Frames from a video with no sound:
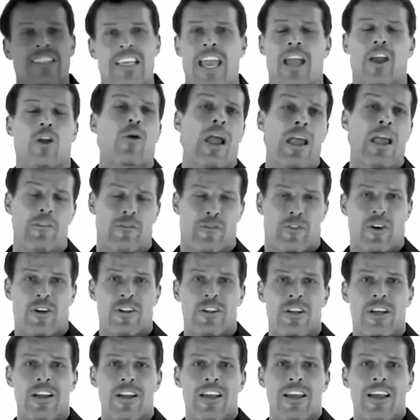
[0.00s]
get grateful.
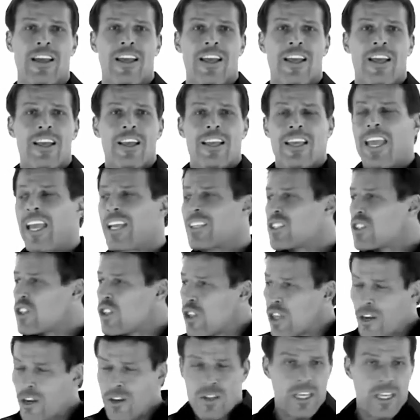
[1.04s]
It's
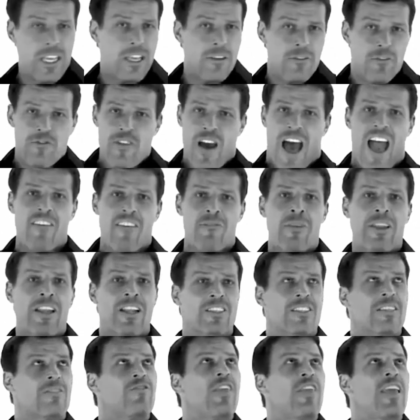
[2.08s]
literally 5
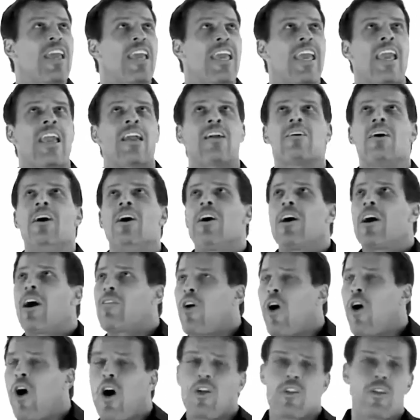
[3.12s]
minutes of thinking of
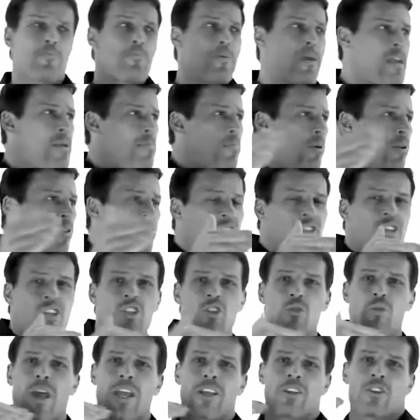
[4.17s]
all the people and the
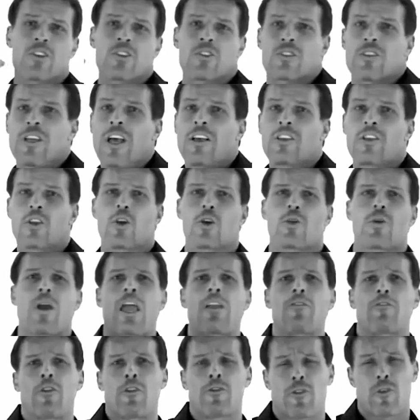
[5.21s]
situations you're
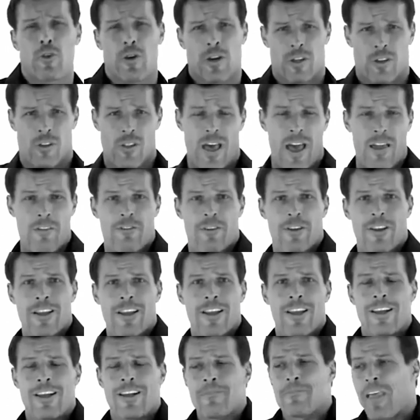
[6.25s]
grateful for in your life.
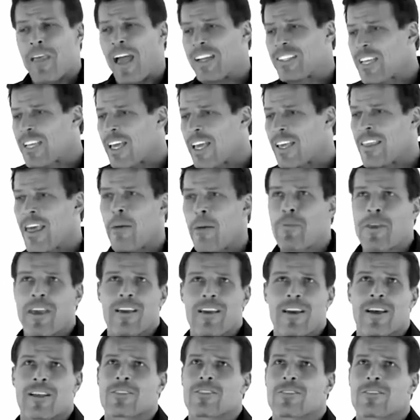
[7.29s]
I tell you that
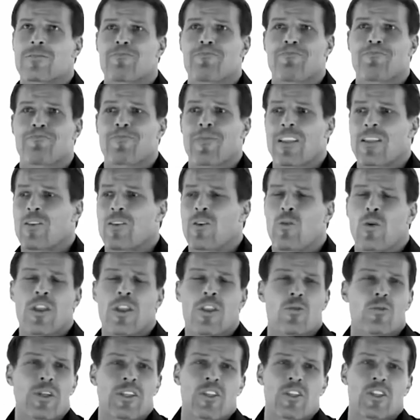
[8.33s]
because one of the
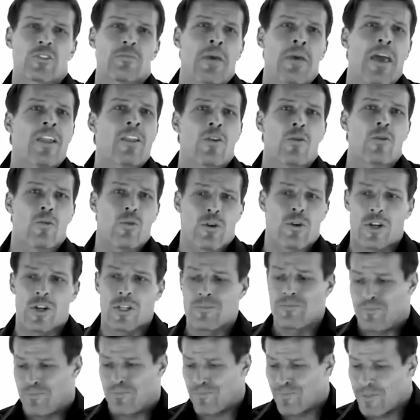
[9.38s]
richest men in the
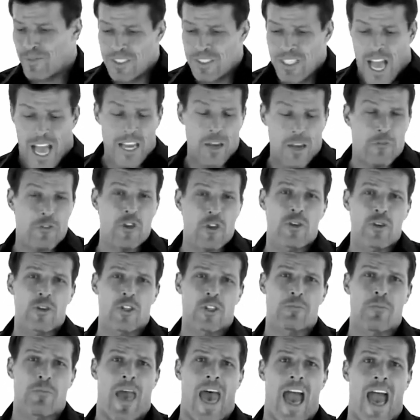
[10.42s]
world died a few years
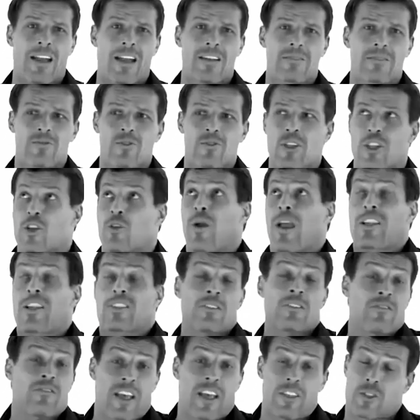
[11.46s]
back, one of the greatest
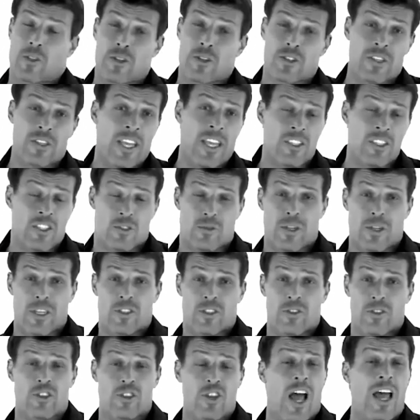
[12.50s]
investors in history,
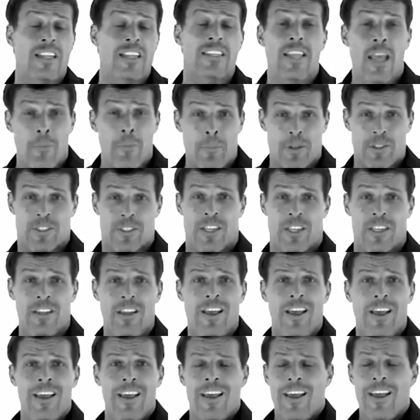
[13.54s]
Sir John Templeton,